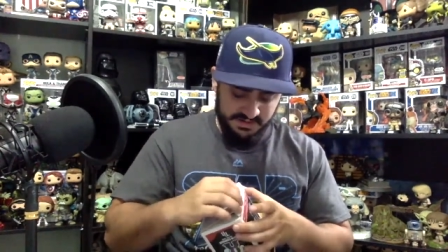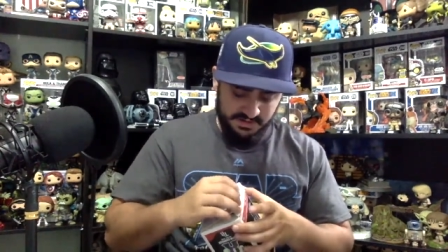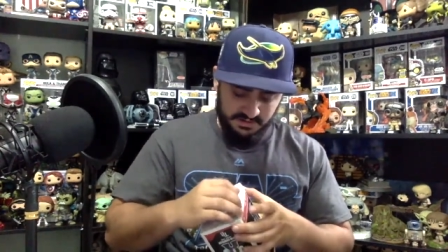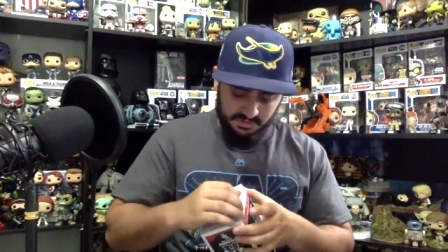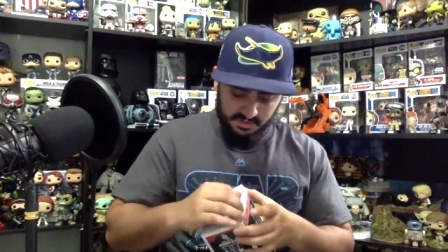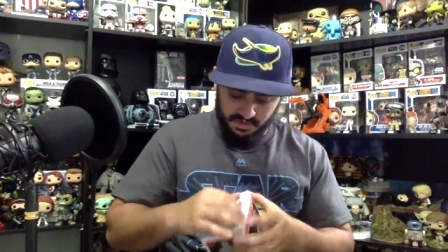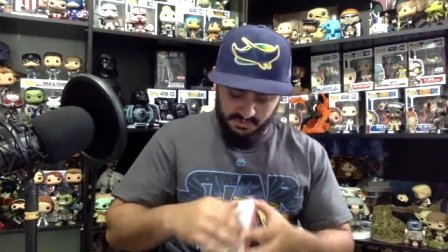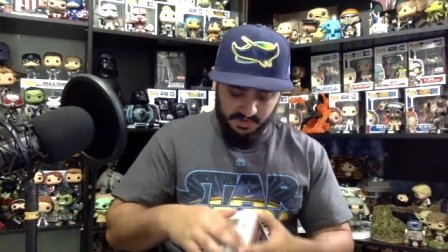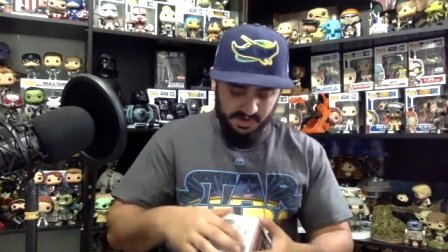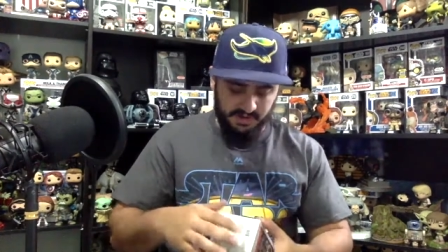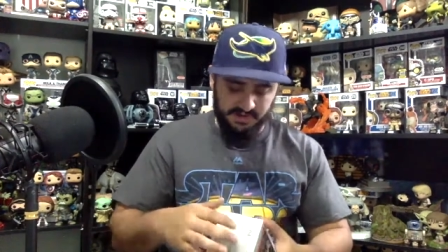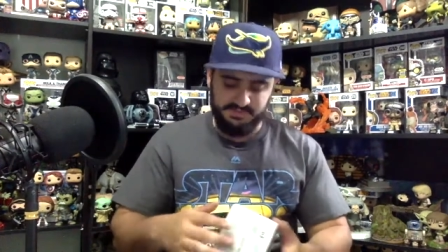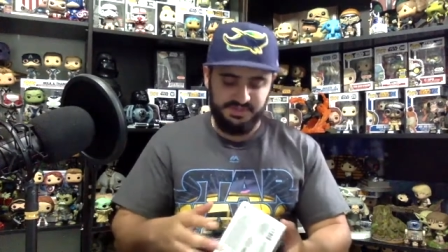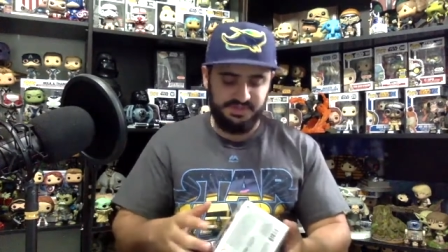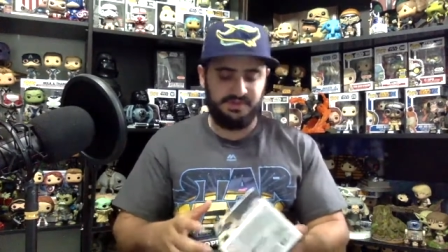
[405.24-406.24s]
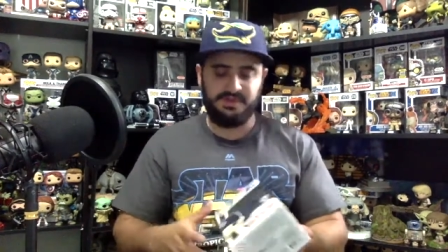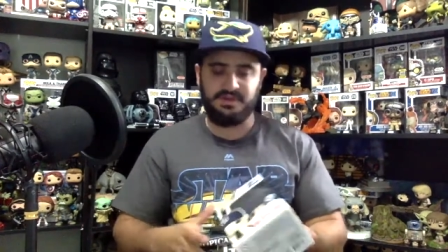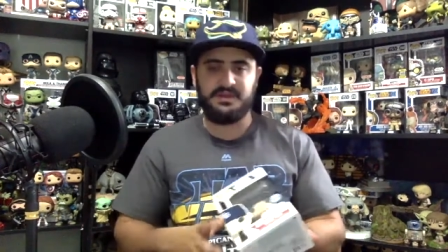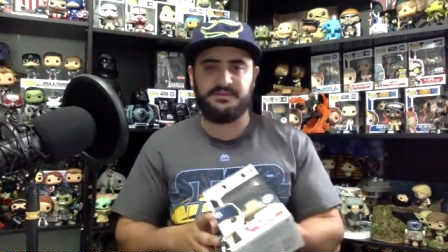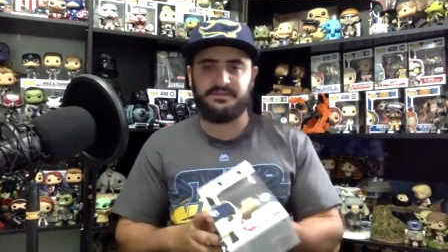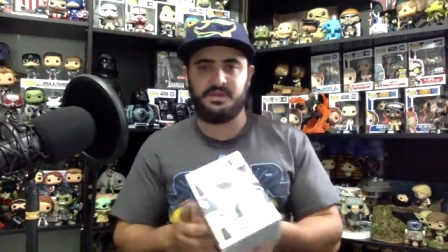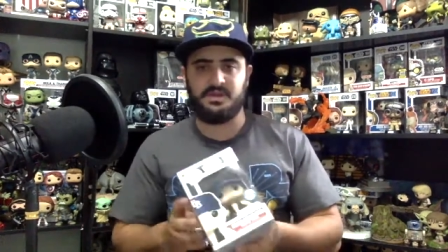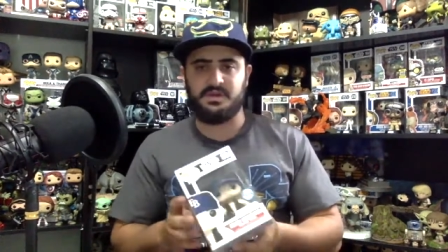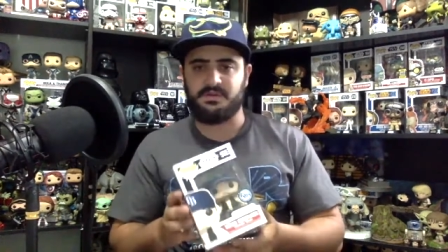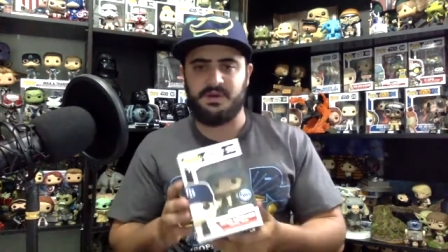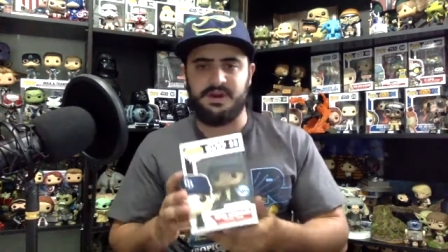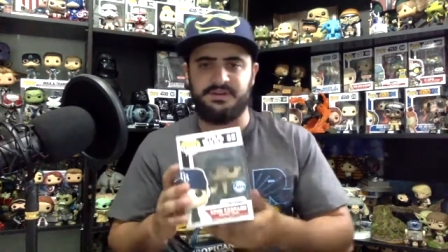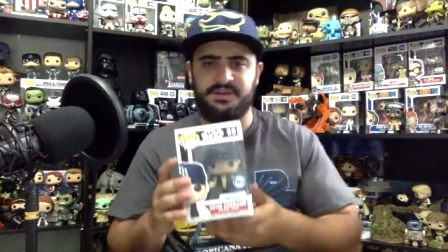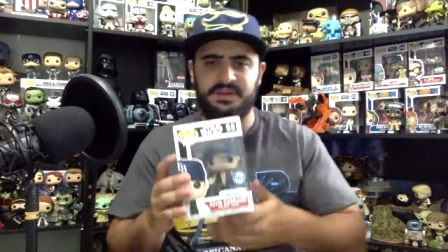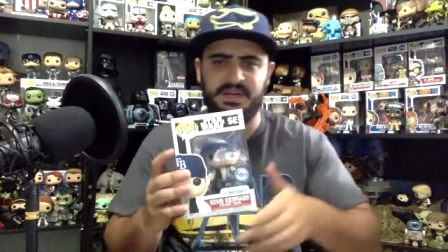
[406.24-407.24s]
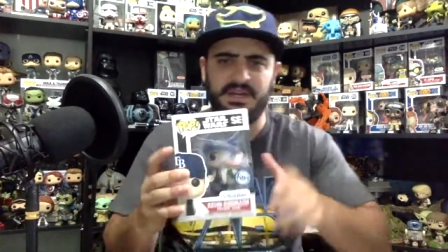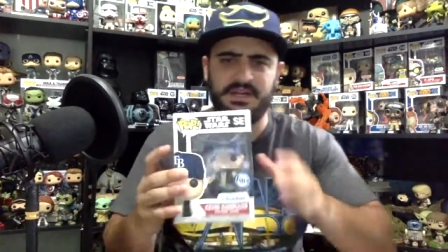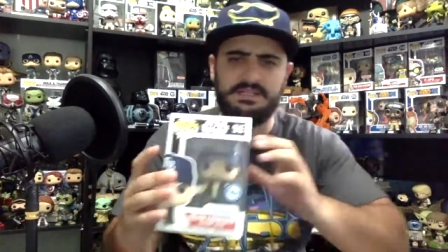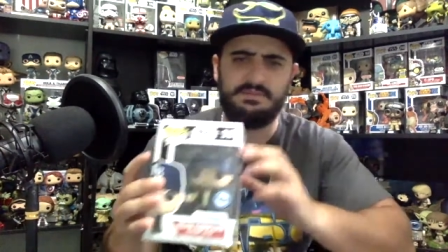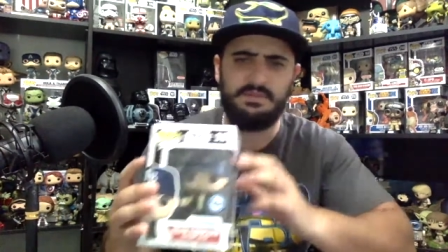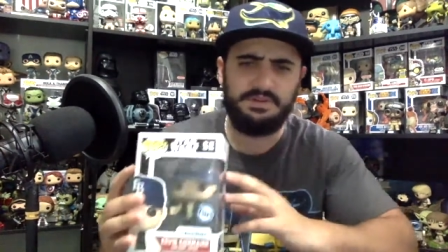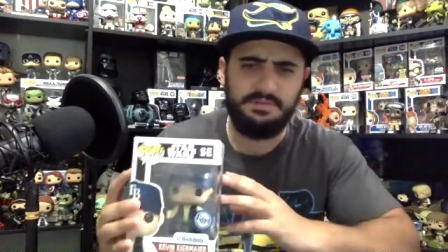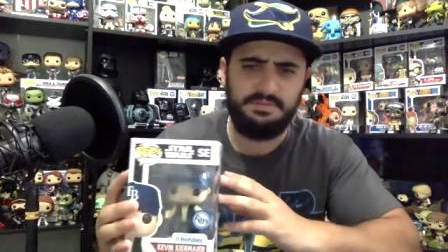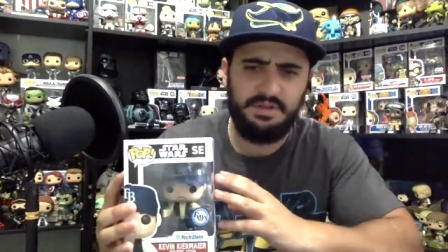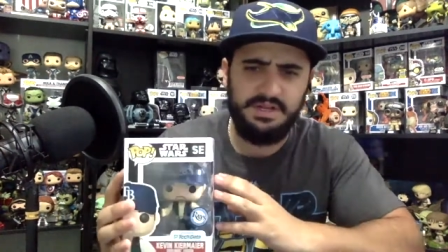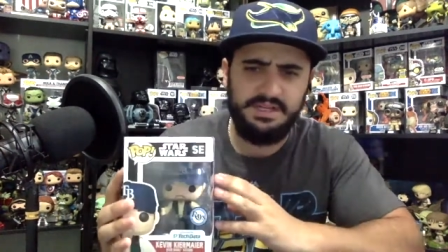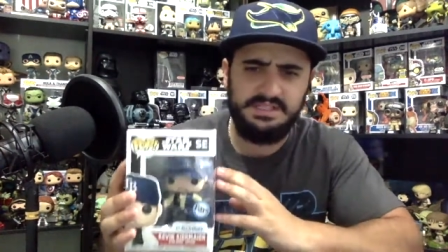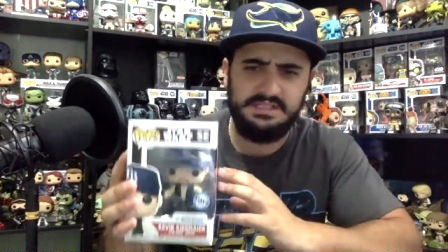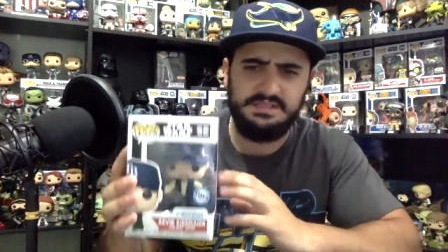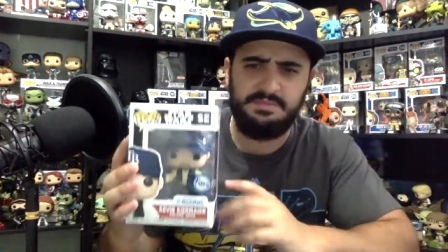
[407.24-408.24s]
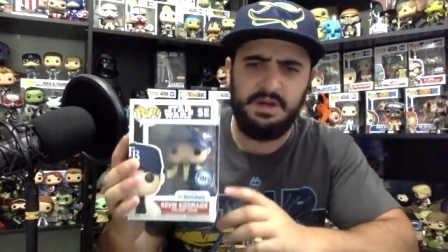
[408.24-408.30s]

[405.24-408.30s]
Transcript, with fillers: Walmart. I'm sure you, if you look around, you can get it some other places.